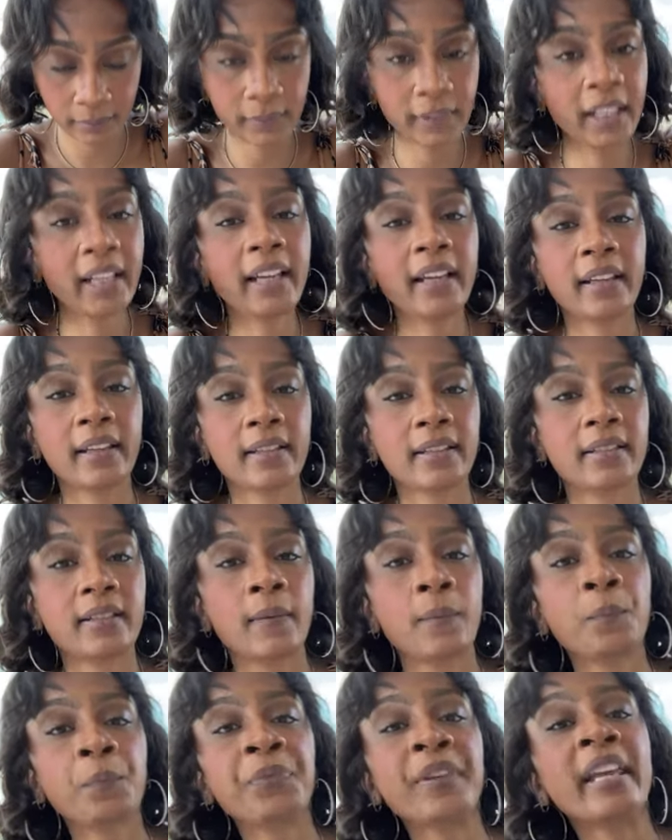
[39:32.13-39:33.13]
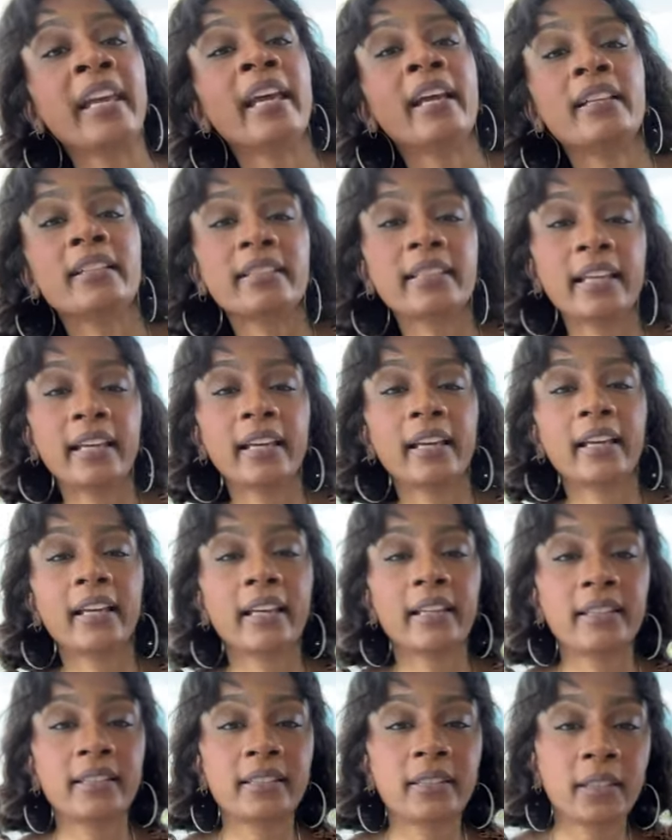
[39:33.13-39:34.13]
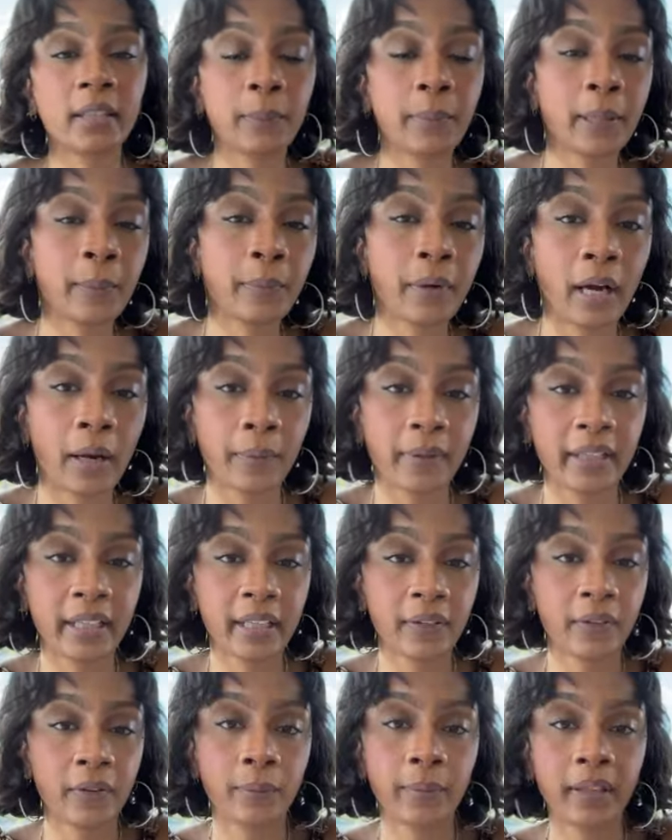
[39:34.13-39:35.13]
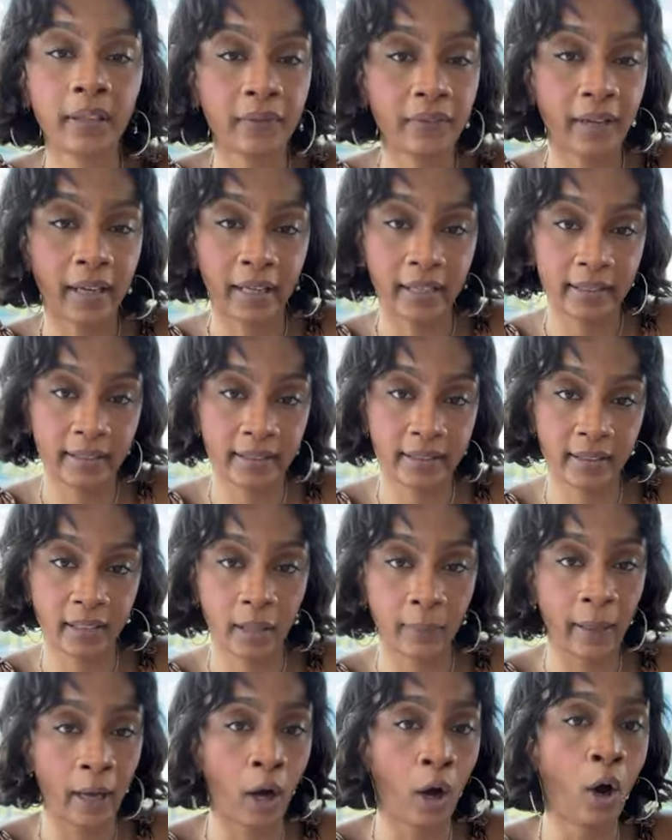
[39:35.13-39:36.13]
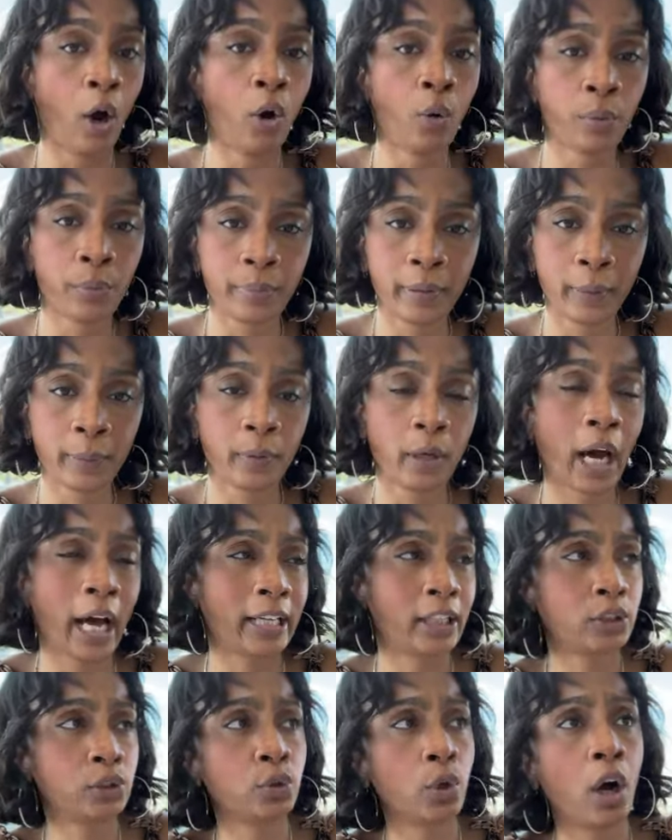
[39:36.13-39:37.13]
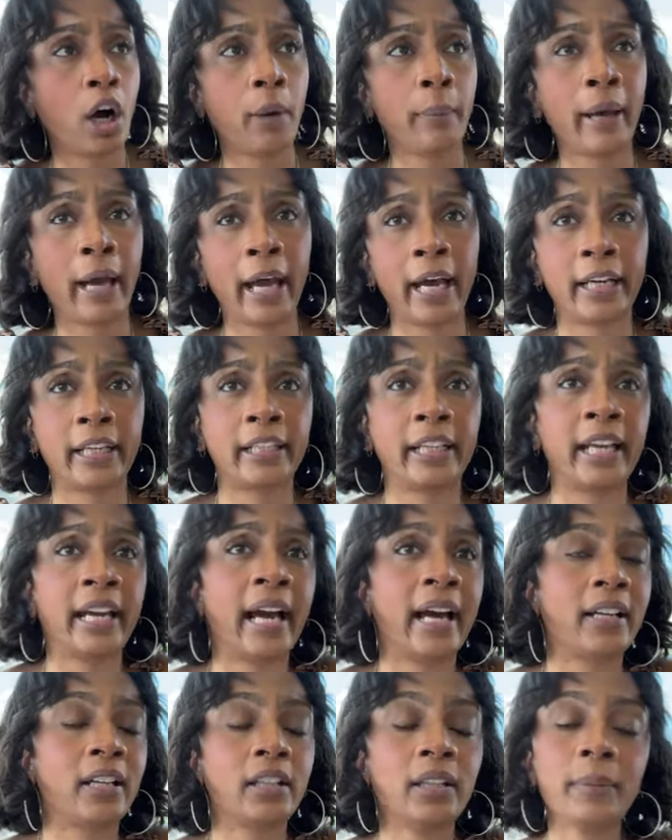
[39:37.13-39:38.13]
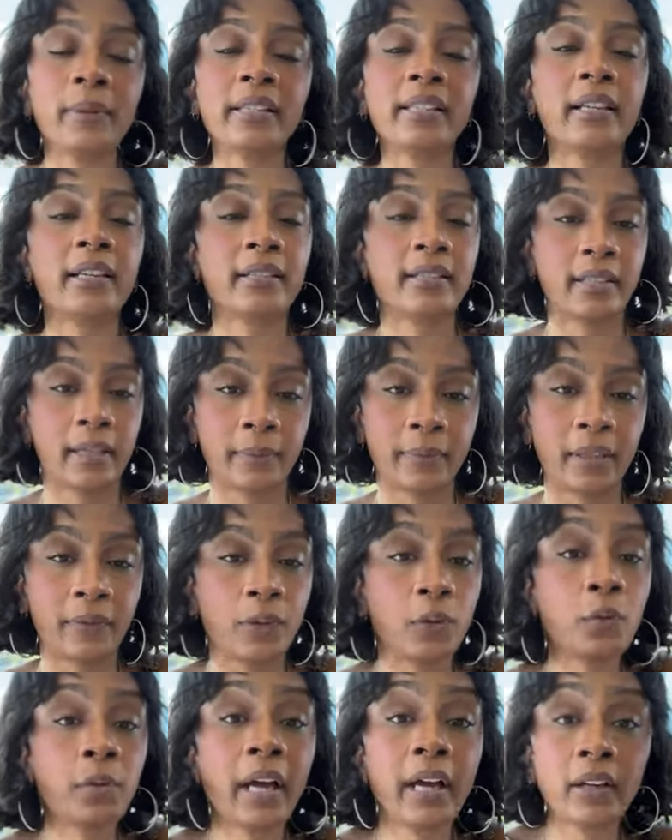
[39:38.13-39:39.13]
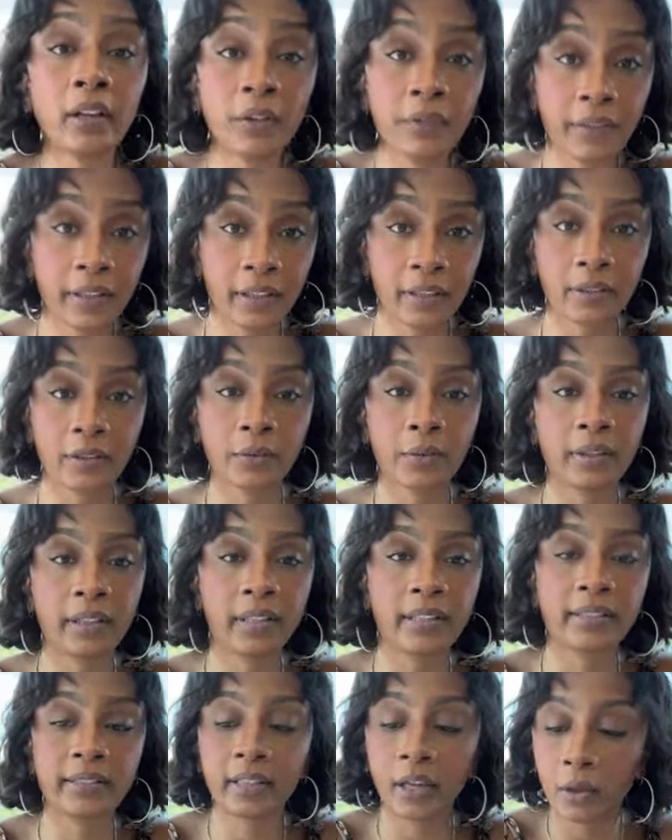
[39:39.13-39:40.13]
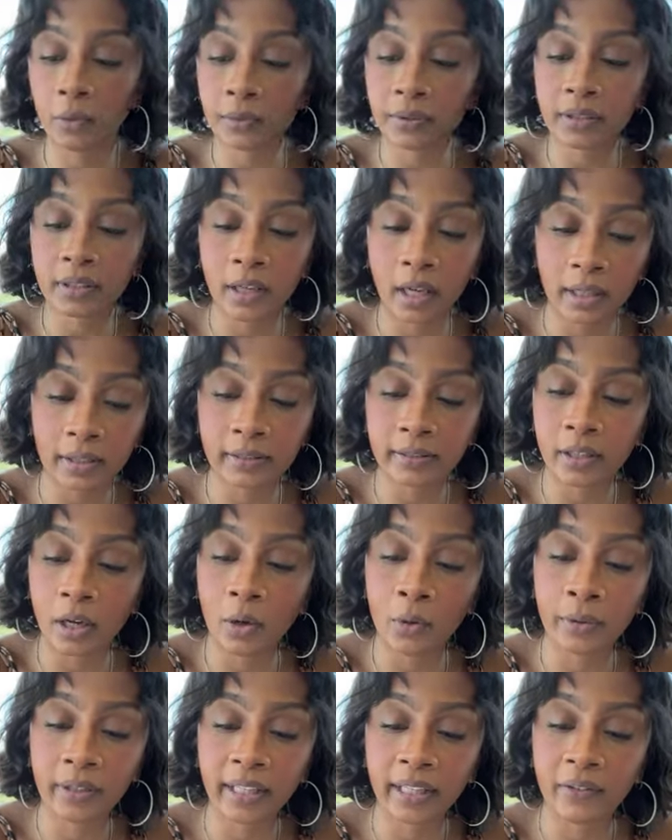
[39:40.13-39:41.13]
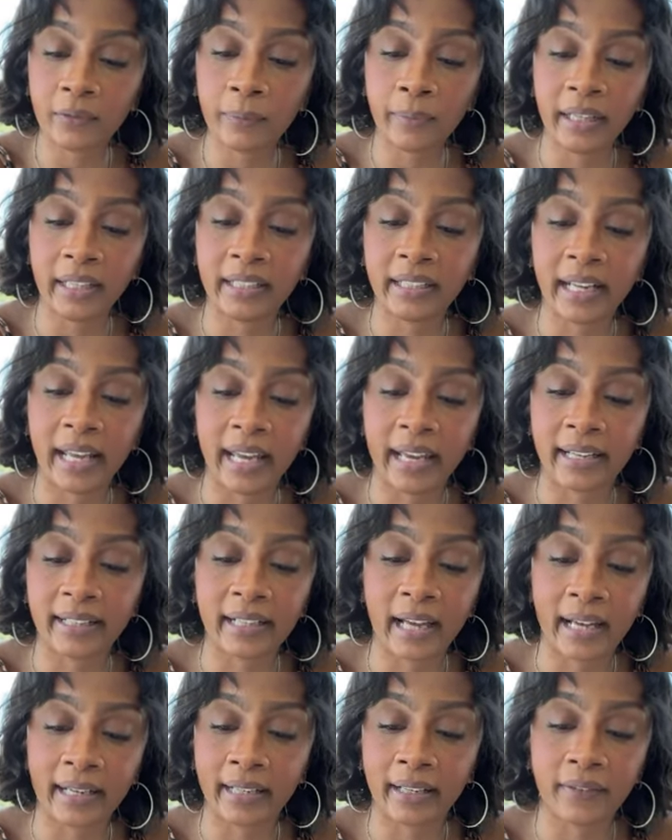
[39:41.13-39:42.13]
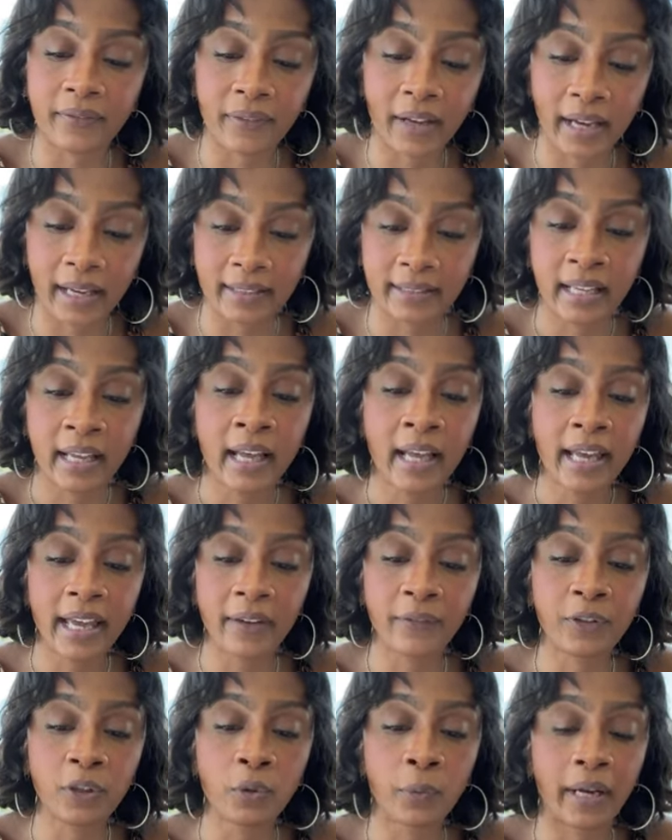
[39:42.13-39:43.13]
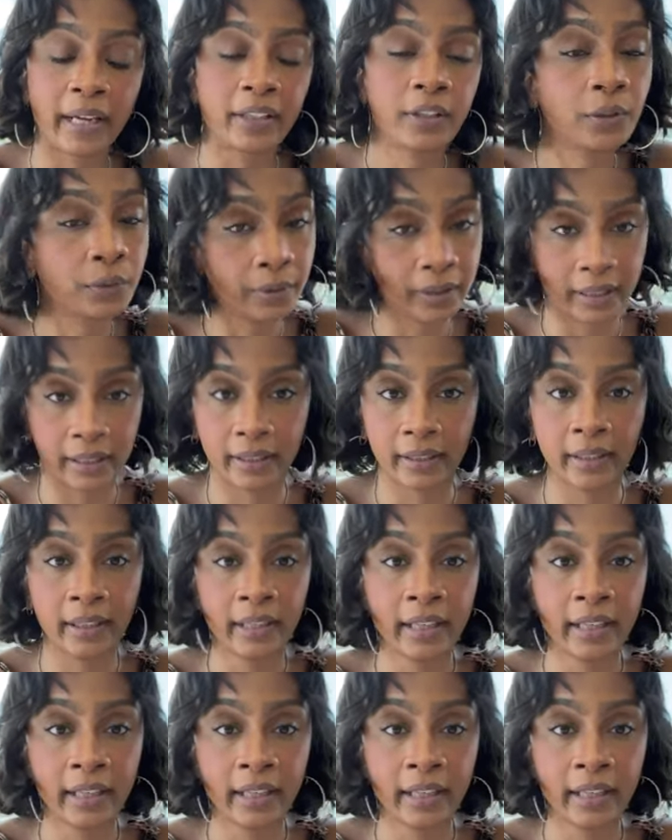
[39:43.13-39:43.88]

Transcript: Yes. See, and see, people already giving me advice about, oh, well, people got to draw back and they got it. Let me tell you something. If you're not over here doing this, don't talk, don't give me nan not advice if you ain't doing it.